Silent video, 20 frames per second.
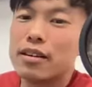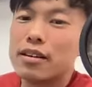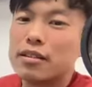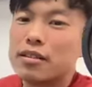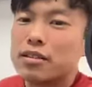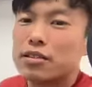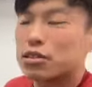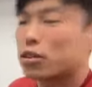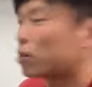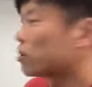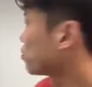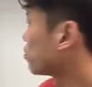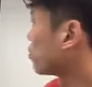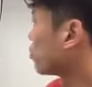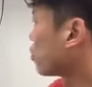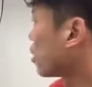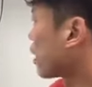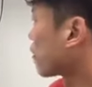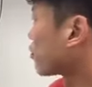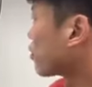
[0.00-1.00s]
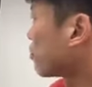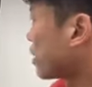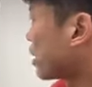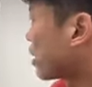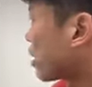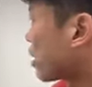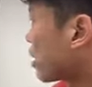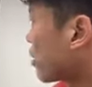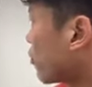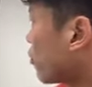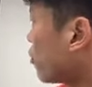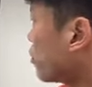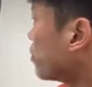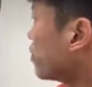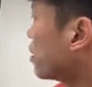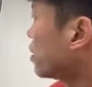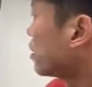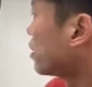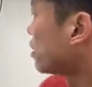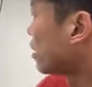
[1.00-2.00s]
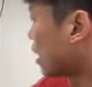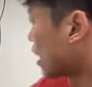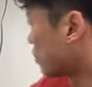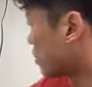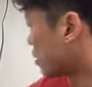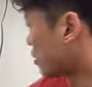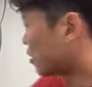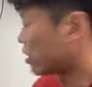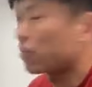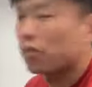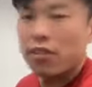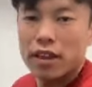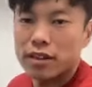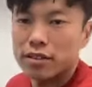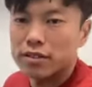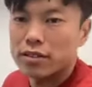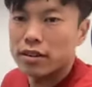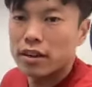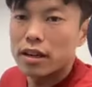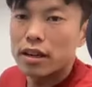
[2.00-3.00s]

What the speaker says: So you have to be careful about these things,